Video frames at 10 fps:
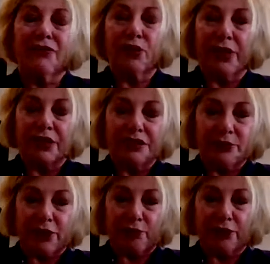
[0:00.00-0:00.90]
if you asked
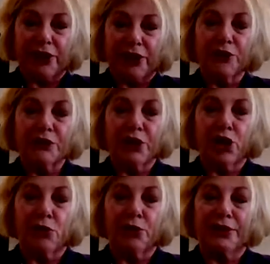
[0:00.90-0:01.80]
me 3 years
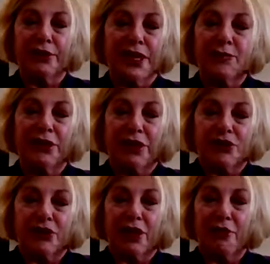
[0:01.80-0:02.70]
ago, would this happen?
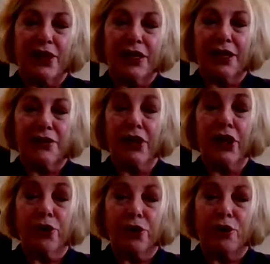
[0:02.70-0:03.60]
I'd shake my head
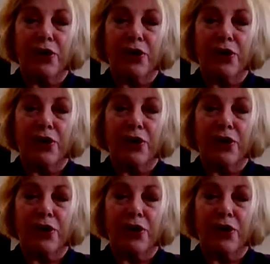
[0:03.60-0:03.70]
no.